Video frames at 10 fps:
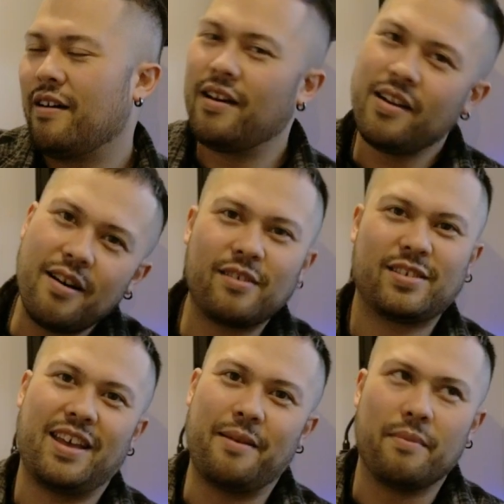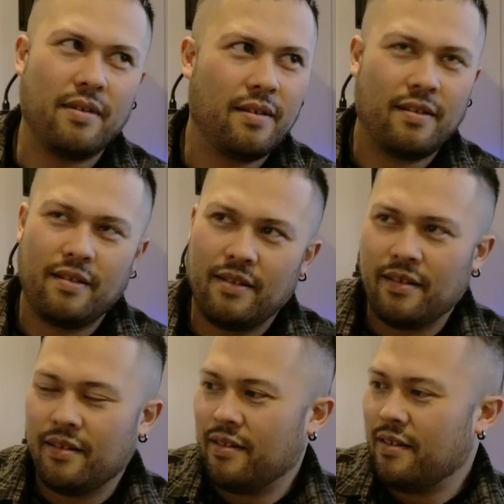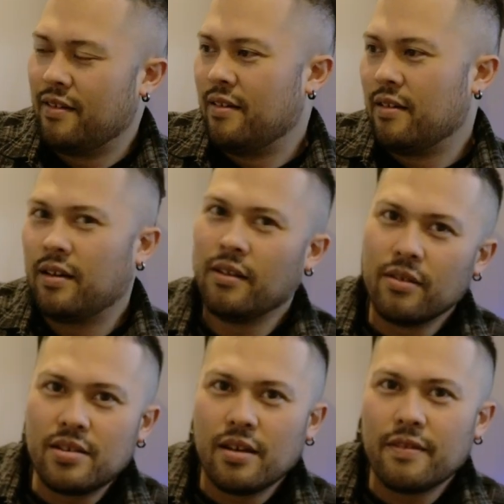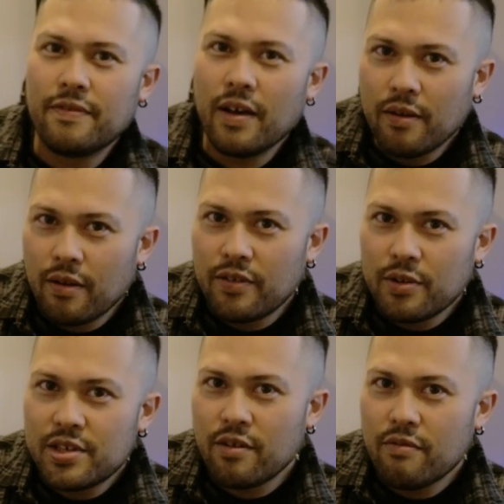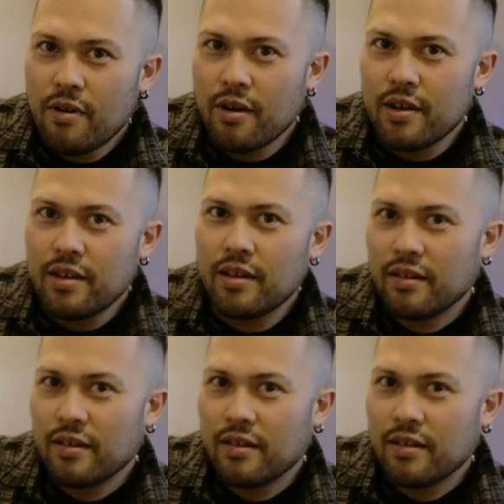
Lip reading: I asked him, can I take a photo of you? Is it all right?